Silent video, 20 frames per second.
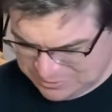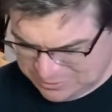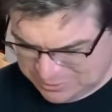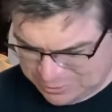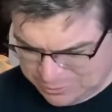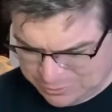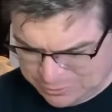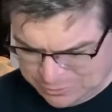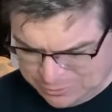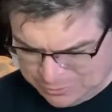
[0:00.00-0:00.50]

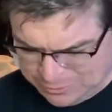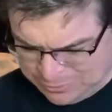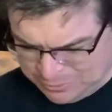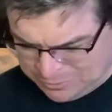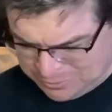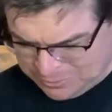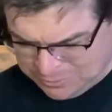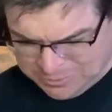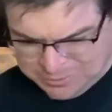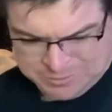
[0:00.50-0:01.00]
So
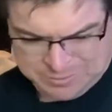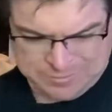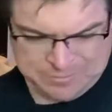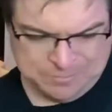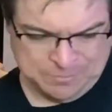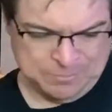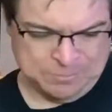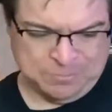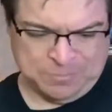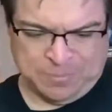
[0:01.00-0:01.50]

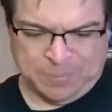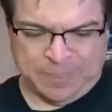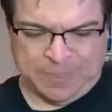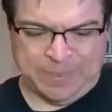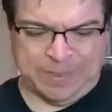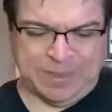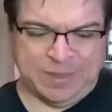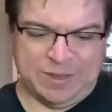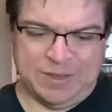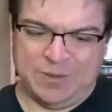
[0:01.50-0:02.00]

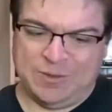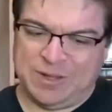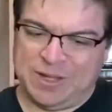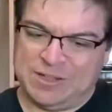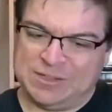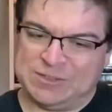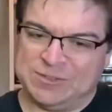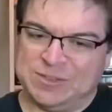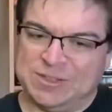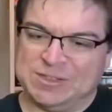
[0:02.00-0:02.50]

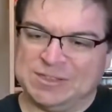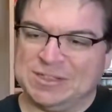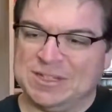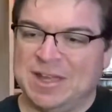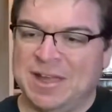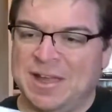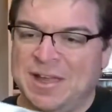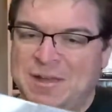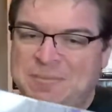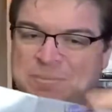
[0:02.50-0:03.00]
okay, so the
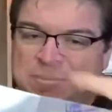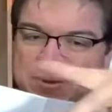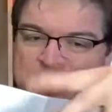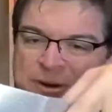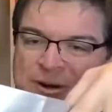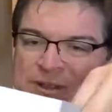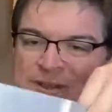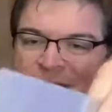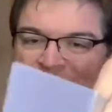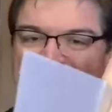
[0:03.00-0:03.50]
top
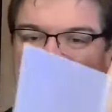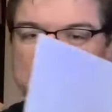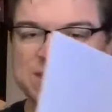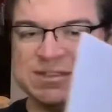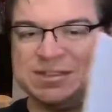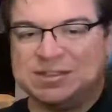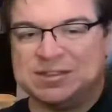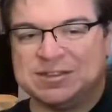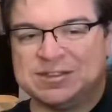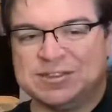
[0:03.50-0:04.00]
part of
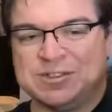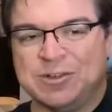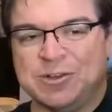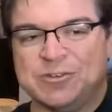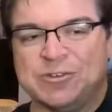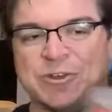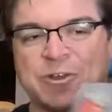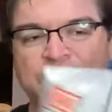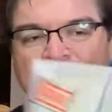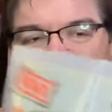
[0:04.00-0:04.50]
this
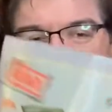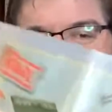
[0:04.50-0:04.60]
shows all